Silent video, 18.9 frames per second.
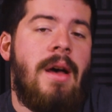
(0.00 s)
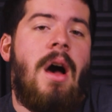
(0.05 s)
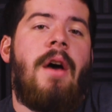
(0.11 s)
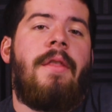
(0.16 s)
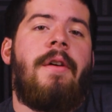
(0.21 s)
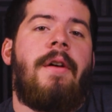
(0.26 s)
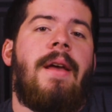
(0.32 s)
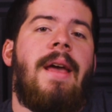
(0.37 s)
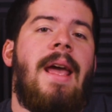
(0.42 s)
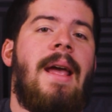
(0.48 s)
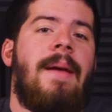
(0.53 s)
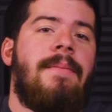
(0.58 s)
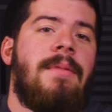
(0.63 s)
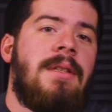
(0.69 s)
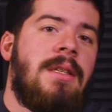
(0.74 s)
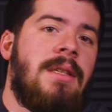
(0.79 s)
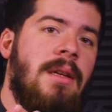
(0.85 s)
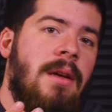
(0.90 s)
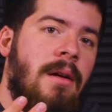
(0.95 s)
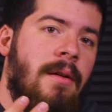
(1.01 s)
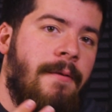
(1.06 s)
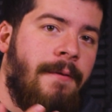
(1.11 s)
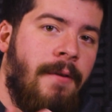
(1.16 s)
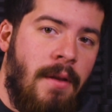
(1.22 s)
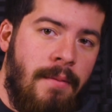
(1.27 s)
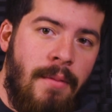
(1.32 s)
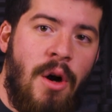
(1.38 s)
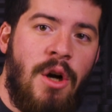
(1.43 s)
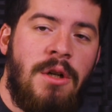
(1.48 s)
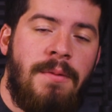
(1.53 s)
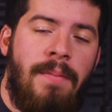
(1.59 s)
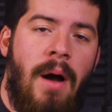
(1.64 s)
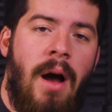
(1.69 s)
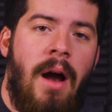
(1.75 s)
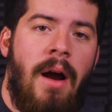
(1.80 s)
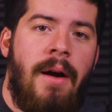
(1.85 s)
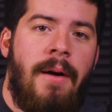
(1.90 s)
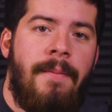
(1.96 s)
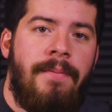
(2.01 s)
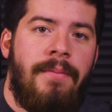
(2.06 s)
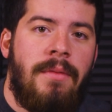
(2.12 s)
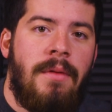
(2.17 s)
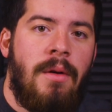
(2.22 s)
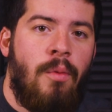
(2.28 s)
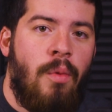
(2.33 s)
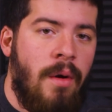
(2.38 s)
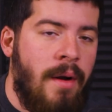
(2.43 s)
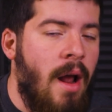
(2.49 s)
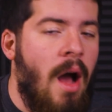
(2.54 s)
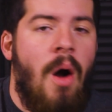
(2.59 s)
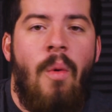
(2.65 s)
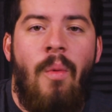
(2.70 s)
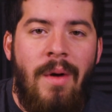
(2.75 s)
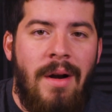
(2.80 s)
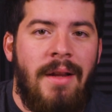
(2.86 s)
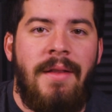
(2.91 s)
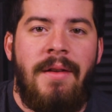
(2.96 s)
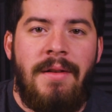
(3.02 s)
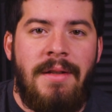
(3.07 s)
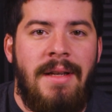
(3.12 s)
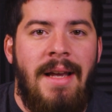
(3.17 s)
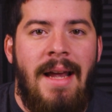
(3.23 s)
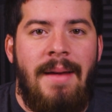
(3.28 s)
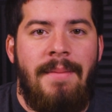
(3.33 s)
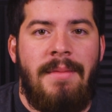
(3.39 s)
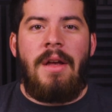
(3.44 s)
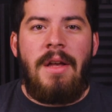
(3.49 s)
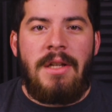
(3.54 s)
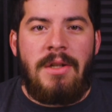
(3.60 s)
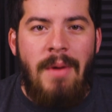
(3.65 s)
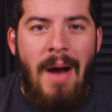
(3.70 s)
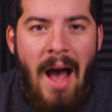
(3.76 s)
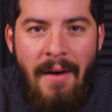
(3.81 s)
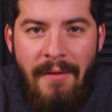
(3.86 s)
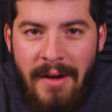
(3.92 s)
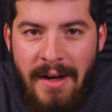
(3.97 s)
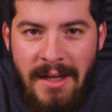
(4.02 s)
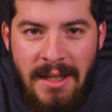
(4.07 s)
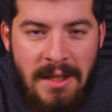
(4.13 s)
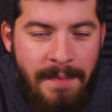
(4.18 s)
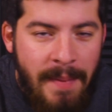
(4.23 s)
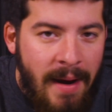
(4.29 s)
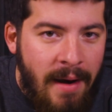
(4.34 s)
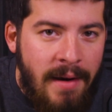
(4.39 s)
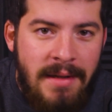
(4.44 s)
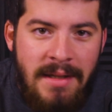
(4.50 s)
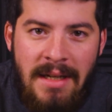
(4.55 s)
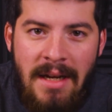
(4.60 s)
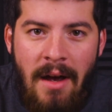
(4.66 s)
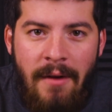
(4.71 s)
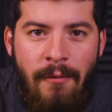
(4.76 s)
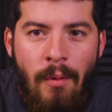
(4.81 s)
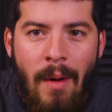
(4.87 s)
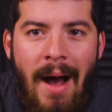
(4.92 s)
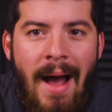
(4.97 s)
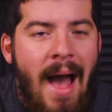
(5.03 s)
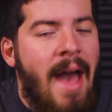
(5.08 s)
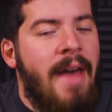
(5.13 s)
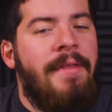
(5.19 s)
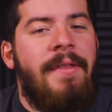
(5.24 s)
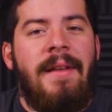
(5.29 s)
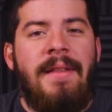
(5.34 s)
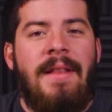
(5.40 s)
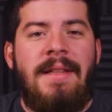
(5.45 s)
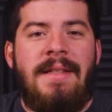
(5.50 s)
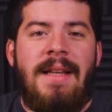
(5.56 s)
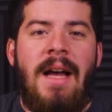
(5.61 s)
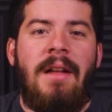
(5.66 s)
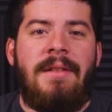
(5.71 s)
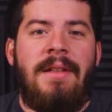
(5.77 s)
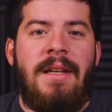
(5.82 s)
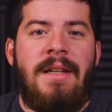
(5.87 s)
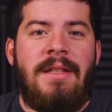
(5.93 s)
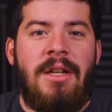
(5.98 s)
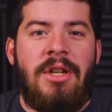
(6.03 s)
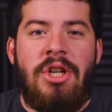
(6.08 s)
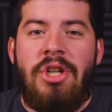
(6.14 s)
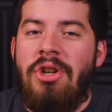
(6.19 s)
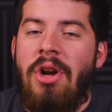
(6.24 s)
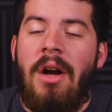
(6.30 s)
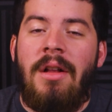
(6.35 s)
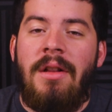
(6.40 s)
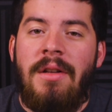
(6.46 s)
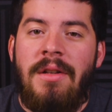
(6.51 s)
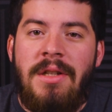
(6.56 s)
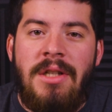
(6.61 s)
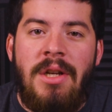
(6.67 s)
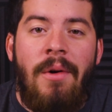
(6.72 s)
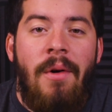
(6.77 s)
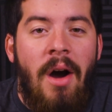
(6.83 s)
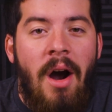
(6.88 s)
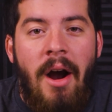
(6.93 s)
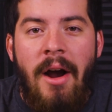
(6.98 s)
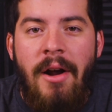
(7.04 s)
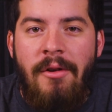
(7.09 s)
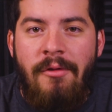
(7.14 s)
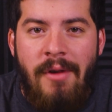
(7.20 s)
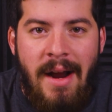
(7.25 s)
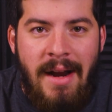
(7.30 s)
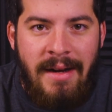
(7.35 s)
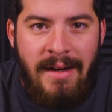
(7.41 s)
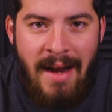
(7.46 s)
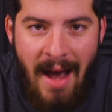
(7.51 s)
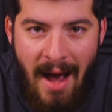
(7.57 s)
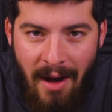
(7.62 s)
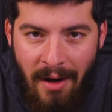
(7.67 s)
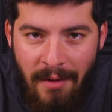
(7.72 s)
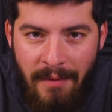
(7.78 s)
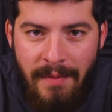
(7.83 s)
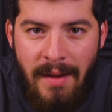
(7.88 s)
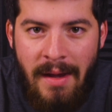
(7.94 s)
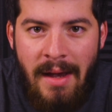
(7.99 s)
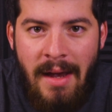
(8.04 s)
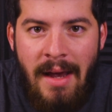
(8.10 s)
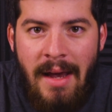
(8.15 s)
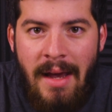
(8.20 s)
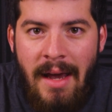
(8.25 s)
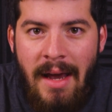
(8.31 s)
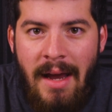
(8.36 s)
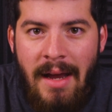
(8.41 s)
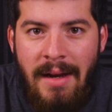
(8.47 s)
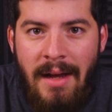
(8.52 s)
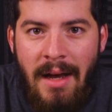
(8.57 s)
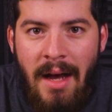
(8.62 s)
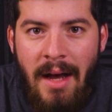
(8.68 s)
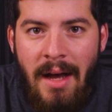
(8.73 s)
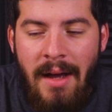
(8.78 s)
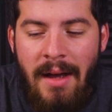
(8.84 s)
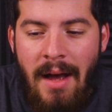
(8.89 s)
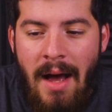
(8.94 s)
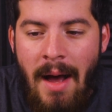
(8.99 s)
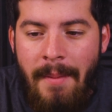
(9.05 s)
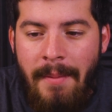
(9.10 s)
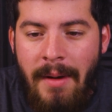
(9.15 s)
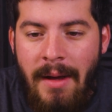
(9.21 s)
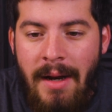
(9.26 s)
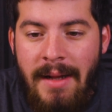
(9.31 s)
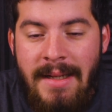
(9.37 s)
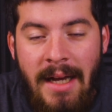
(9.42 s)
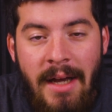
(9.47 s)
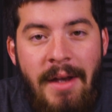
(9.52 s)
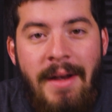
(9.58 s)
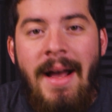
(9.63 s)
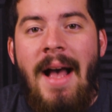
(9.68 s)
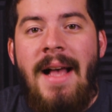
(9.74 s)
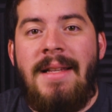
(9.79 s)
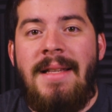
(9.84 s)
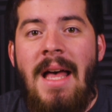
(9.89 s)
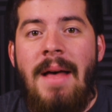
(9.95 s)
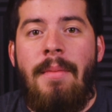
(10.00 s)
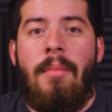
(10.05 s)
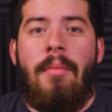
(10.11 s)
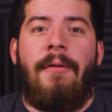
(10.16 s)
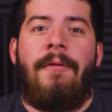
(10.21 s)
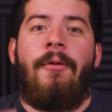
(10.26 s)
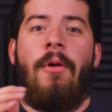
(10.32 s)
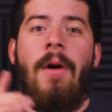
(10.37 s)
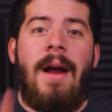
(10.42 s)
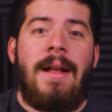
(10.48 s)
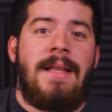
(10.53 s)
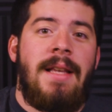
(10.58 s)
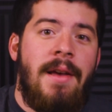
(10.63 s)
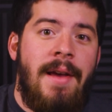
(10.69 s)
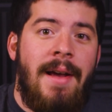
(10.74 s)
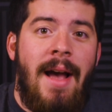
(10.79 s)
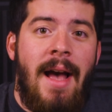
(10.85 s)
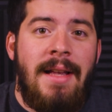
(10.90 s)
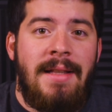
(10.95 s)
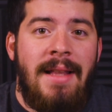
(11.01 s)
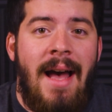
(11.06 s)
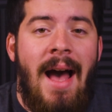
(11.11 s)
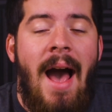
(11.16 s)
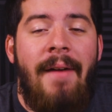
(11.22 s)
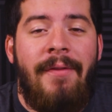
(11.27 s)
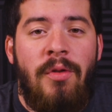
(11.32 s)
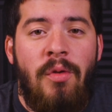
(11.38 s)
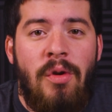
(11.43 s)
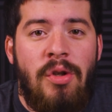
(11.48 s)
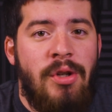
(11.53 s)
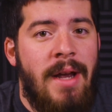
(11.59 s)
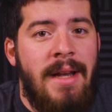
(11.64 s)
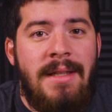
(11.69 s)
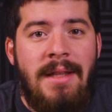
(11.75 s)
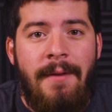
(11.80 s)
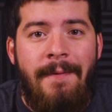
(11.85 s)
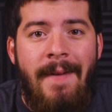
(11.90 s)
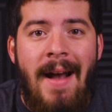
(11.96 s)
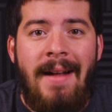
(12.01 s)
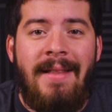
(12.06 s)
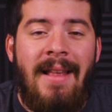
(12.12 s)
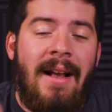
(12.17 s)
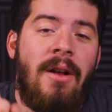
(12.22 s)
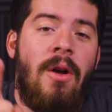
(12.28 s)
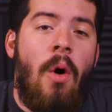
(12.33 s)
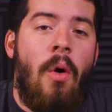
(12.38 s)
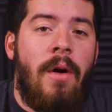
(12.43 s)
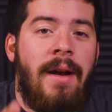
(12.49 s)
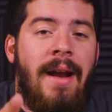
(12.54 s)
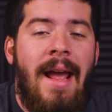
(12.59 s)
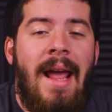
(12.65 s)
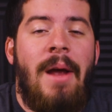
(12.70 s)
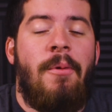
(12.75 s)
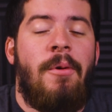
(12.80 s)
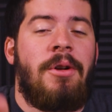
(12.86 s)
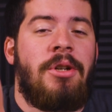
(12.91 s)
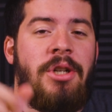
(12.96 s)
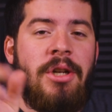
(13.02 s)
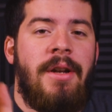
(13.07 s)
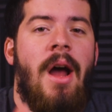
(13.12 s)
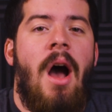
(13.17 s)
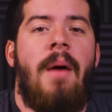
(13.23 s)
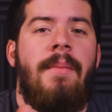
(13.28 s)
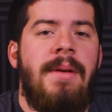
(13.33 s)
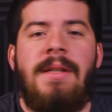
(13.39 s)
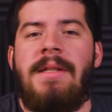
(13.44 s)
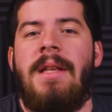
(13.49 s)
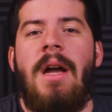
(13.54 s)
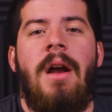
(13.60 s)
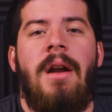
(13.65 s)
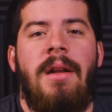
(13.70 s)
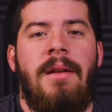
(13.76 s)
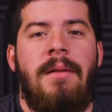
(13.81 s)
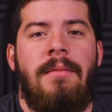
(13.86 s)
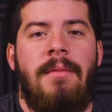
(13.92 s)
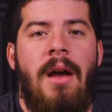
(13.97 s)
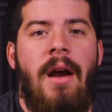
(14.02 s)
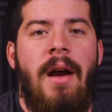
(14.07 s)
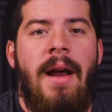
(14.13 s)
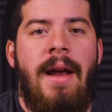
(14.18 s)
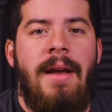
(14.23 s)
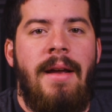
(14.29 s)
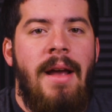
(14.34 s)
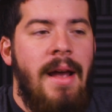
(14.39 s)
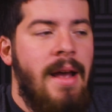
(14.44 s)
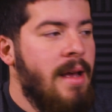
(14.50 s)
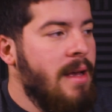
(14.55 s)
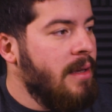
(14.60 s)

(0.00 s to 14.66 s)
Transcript: Other games, for the most part, we're not winning those games. So I have a conspiracy of why I think the Celtics are struggling so hard right now. And I'm going to tell you guys that. But before I tell you guys that, I have to address the fact that Gordon Hayward should not be starting. All right.